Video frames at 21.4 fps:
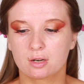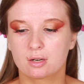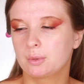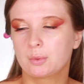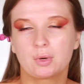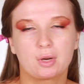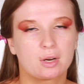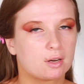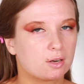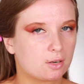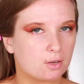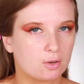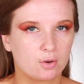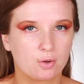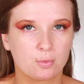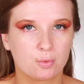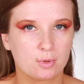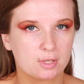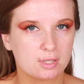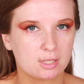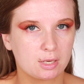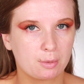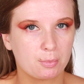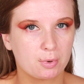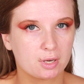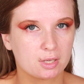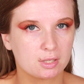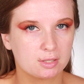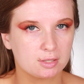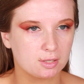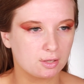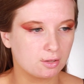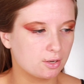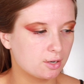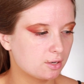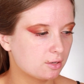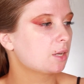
But we are going to go in with a separate concealer.